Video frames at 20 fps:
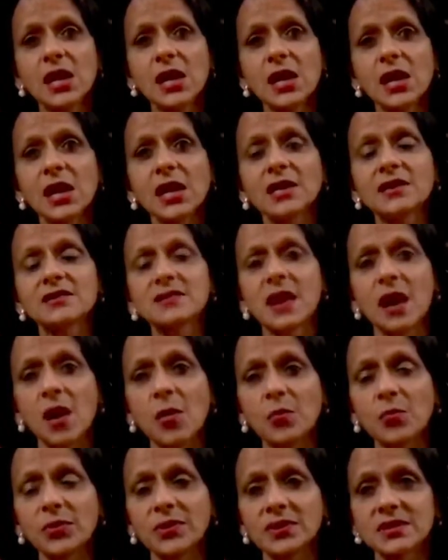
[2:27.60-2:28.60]

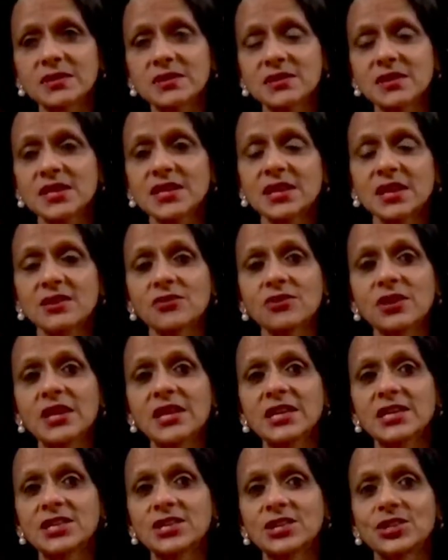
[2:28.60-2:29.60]
examples that are
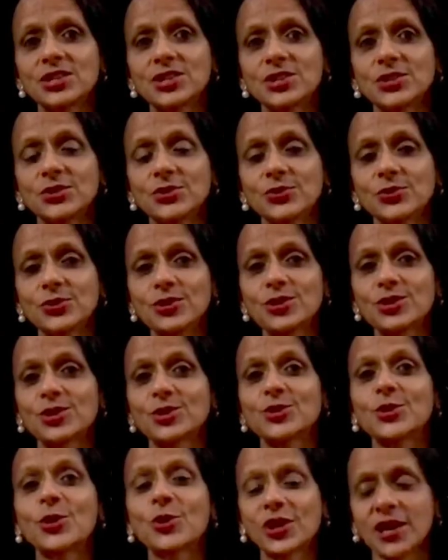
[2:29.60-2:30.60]
related to, to
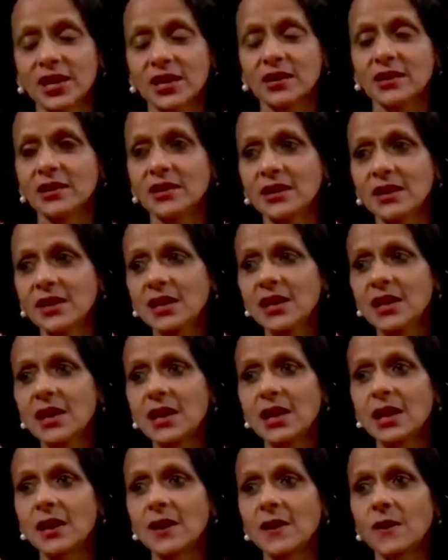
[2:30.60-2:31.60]
cooking,
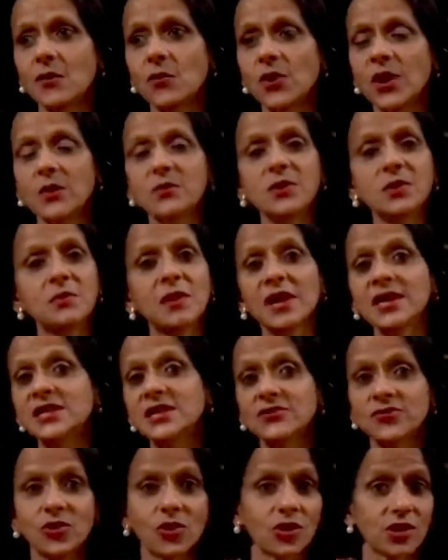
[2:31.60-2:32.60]
uh, where we might
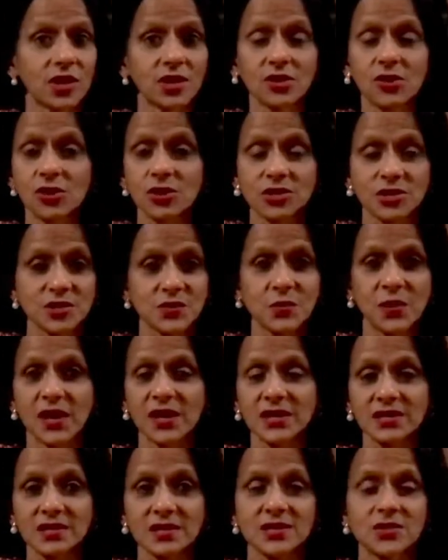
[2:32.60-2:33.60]
have gone unconscious
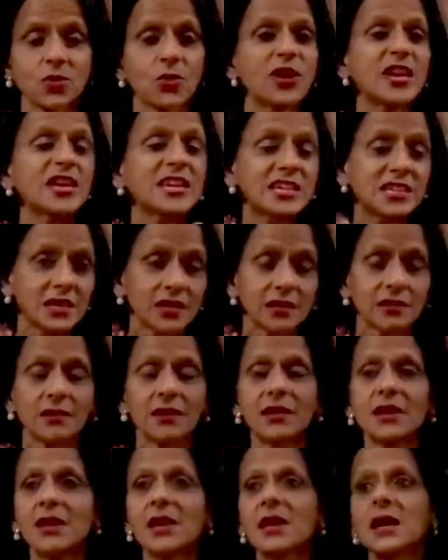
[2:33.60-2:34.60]
biases, or eating.
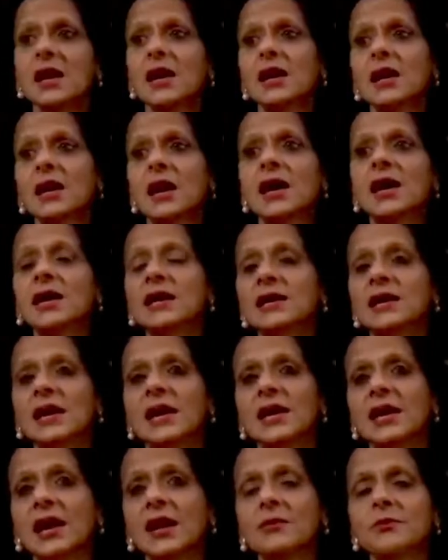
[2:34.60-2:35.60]
Uh, and,
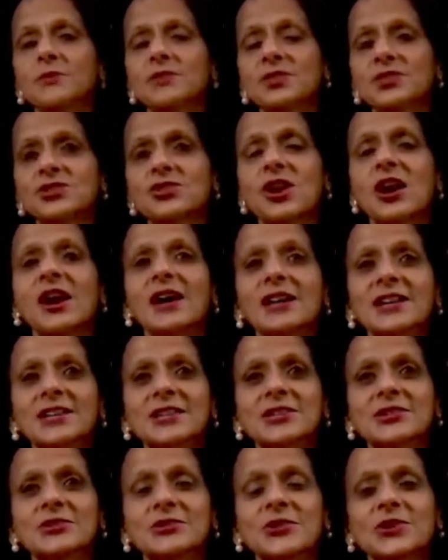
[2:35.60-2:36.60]
and I was trying
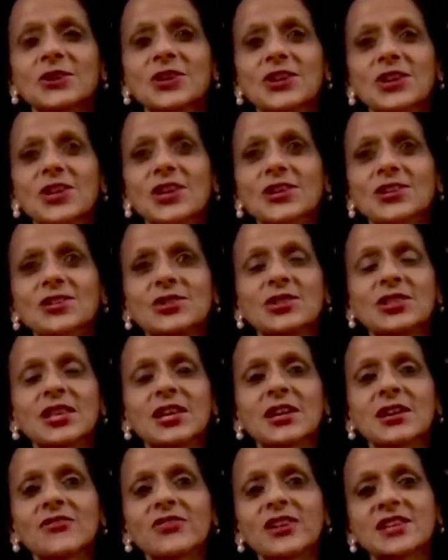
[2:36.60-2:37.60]
to, to
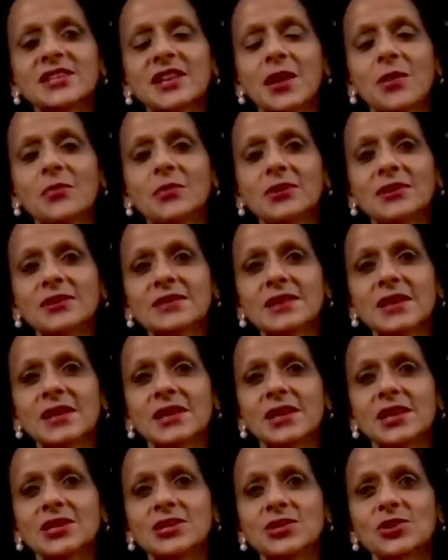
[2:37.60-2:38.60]
think of examples uh,
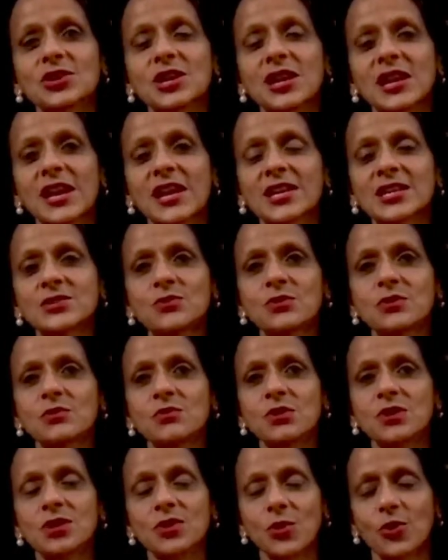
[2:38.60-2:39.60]
uh, to connect with,
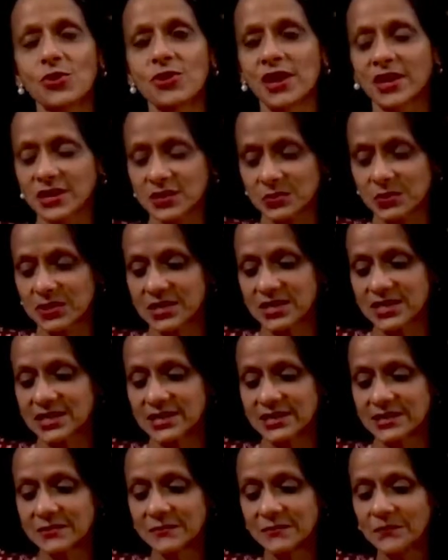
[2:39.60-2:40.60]
with your
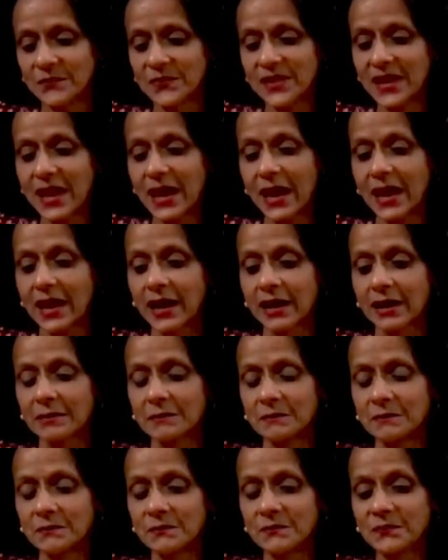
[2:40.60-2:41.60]
expertise.
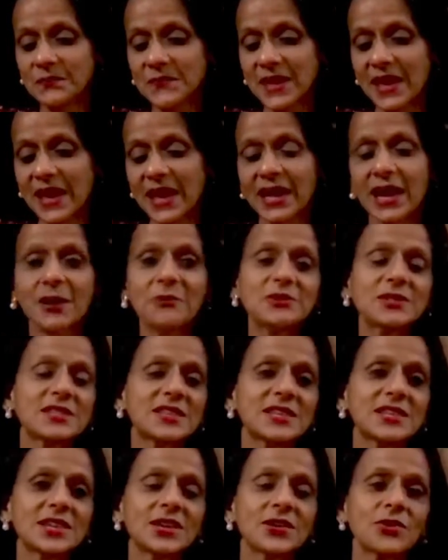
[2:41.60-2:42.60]
Um, and I was
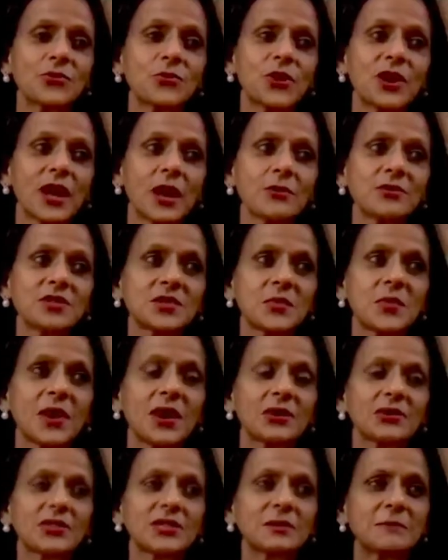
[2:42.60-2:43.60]
thinking of when I was
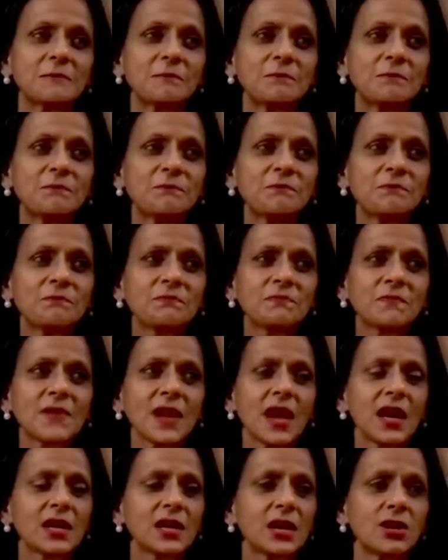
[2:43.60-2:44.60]
about,
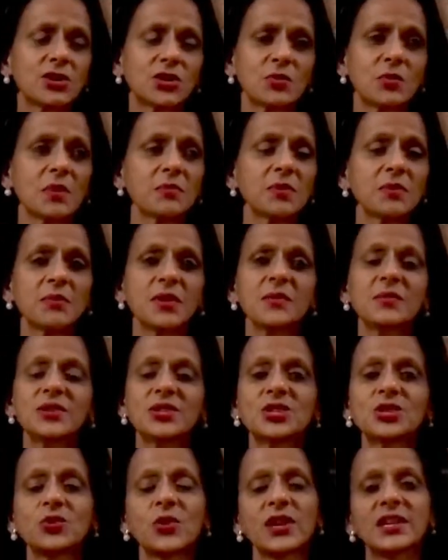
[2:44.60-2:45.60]
I can't remember, maybe
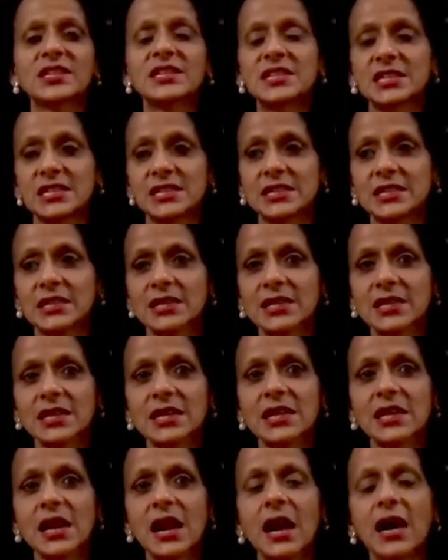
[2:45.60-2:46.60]
20,
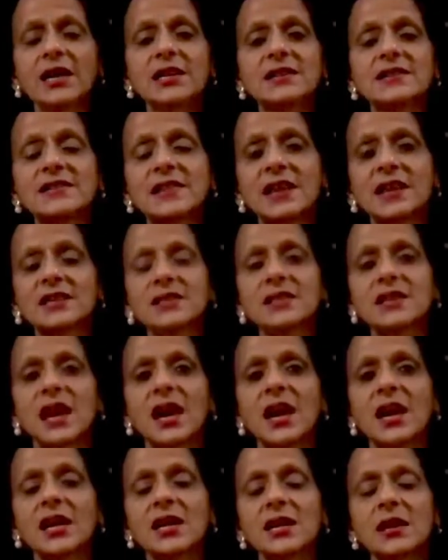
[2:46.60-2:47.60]
I decided
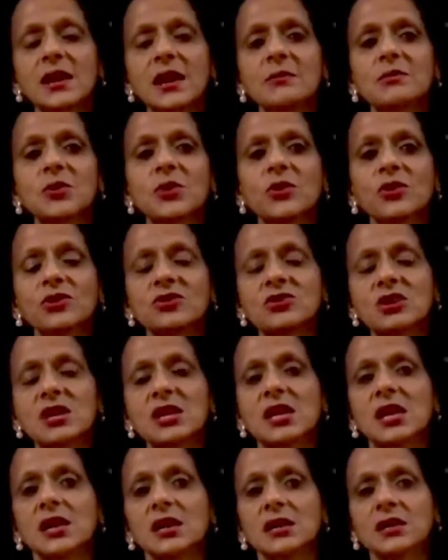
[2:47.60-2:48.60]
I am going to
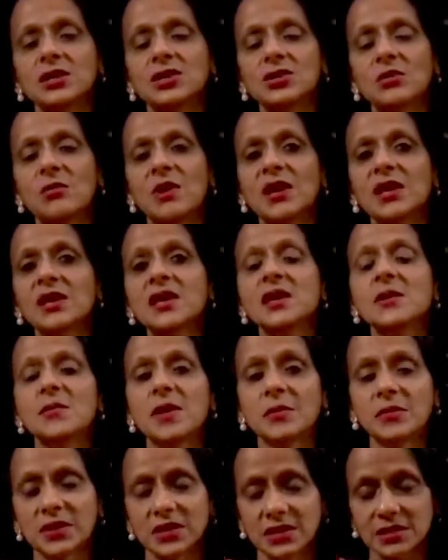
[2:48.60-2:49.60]
learn to make keema
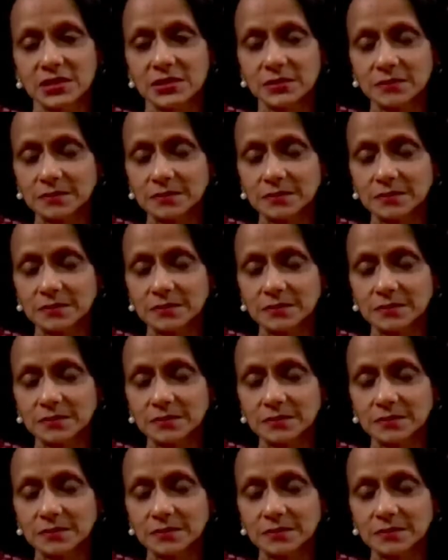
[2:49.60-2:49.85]
matar